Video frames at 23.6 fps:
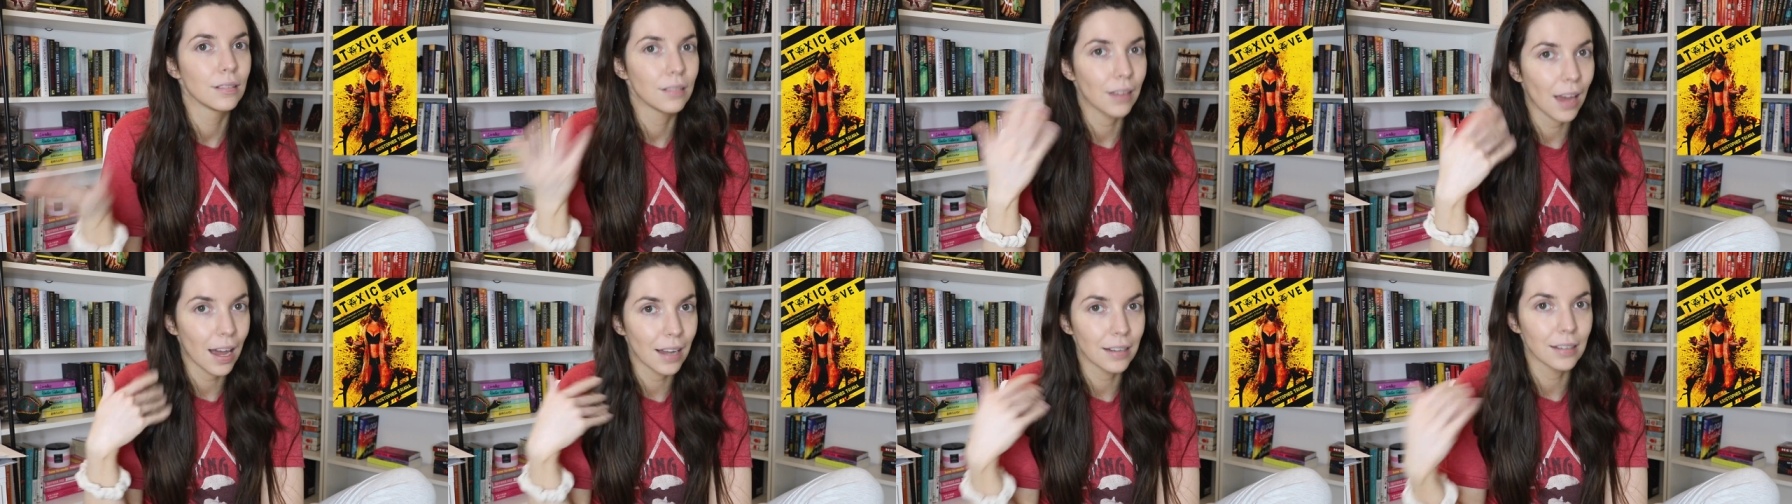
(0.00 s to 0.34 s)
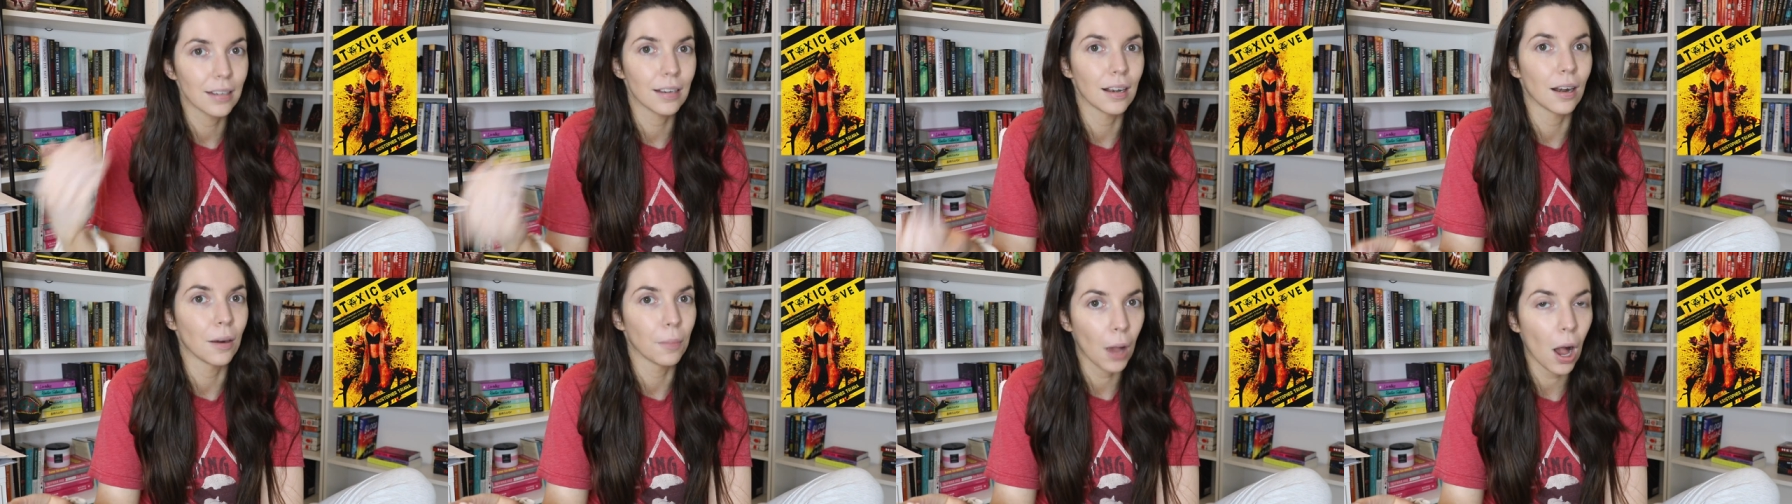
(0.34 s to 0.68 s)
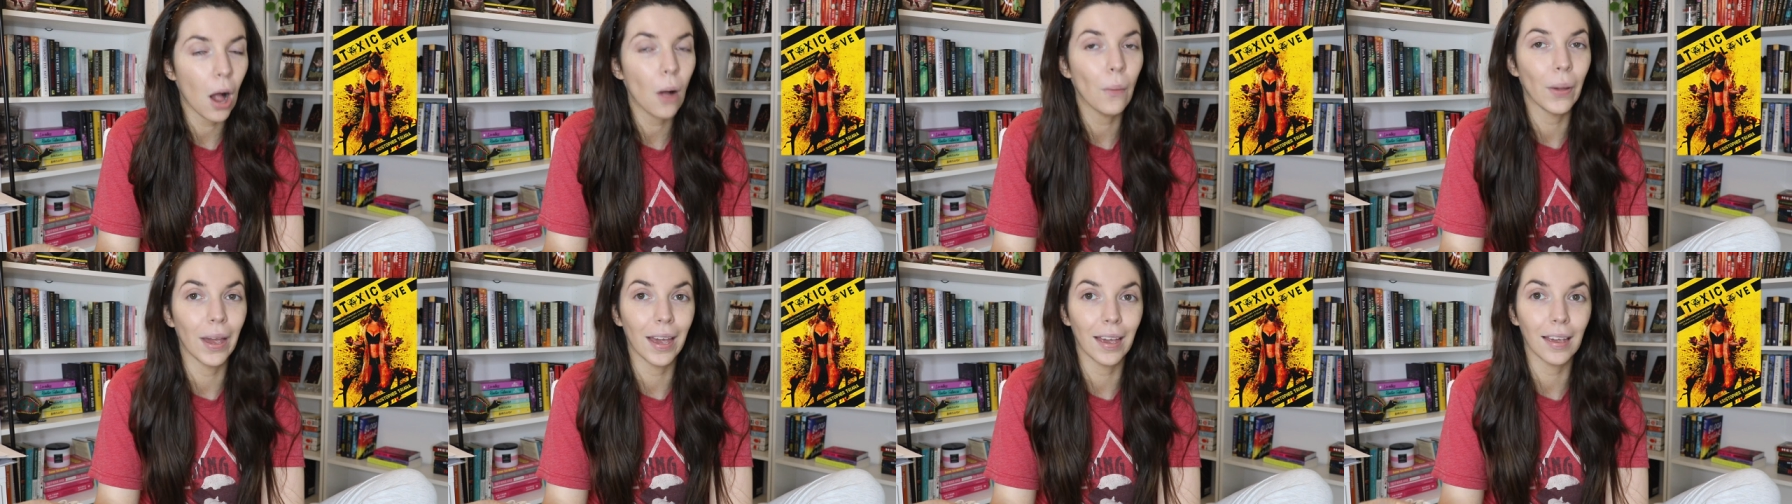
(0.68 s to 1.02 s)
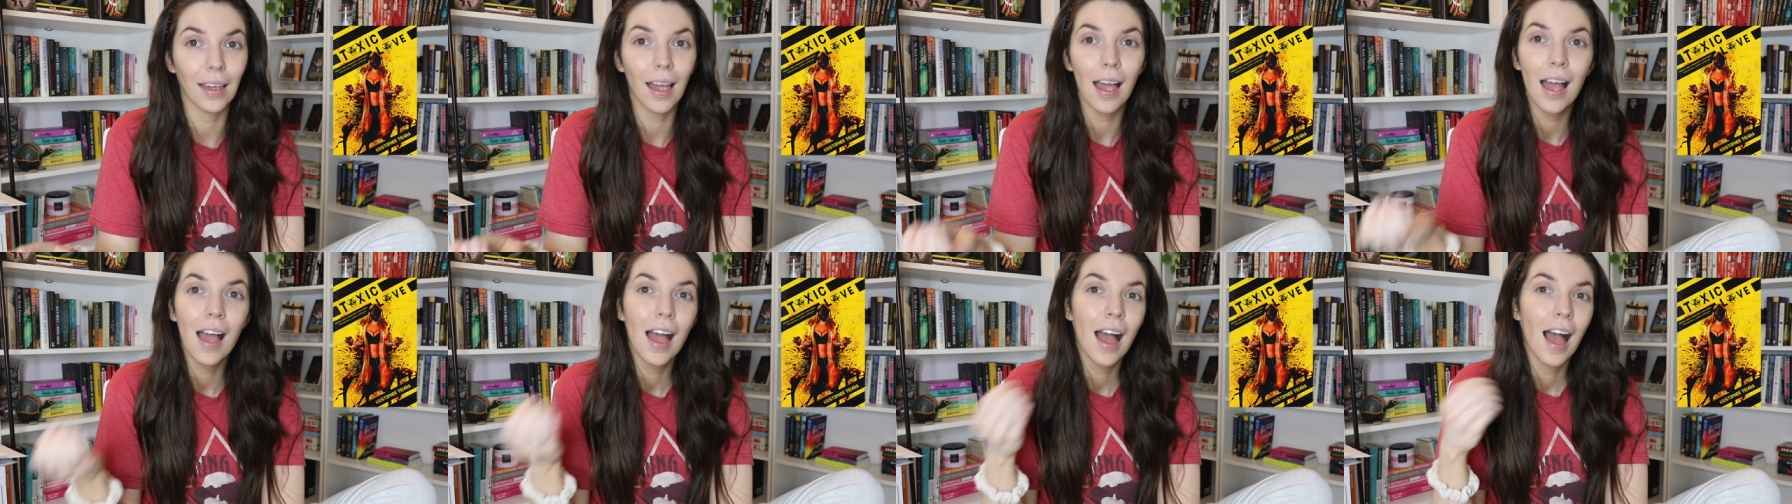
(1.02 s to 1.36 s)
ended up
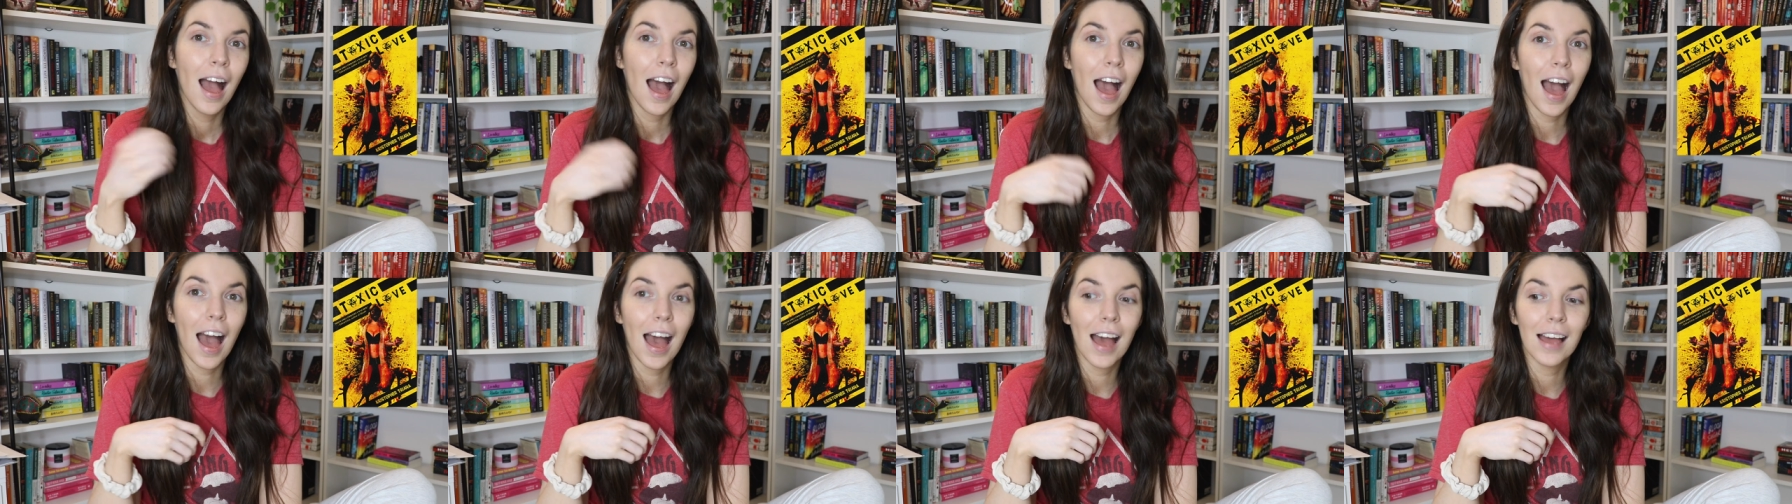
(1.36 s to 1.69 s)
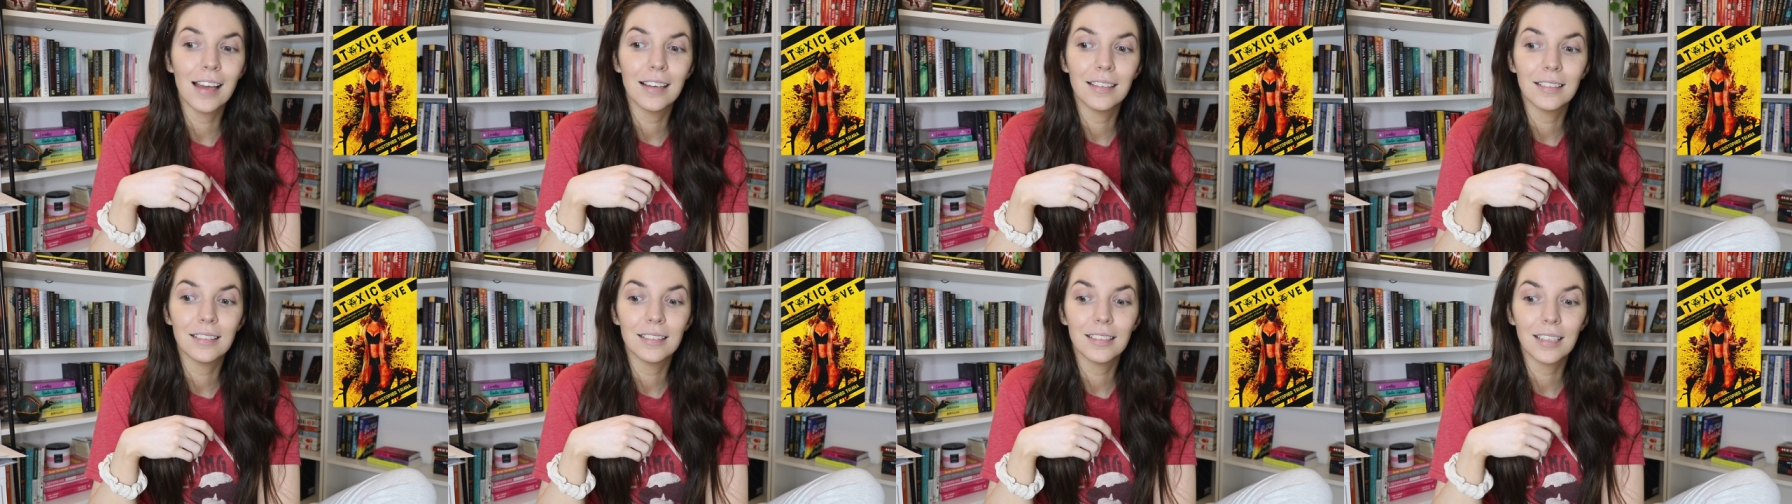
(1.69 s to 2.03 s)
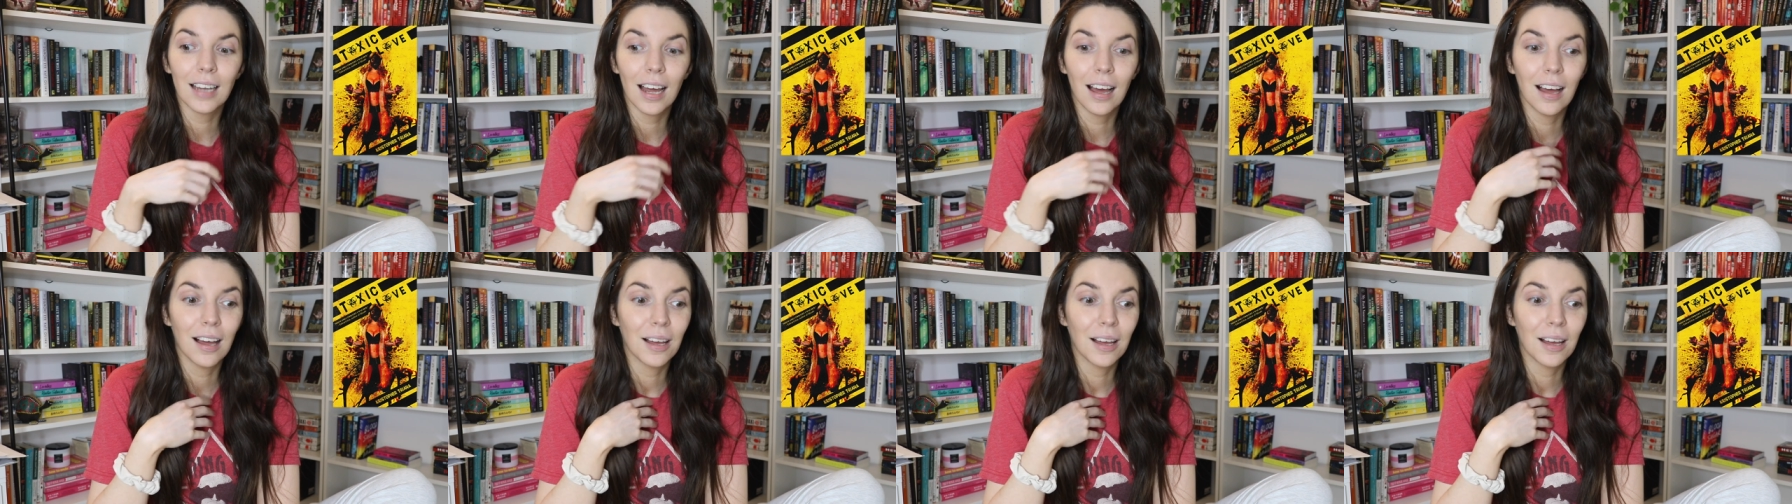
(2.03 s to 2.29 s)
going. And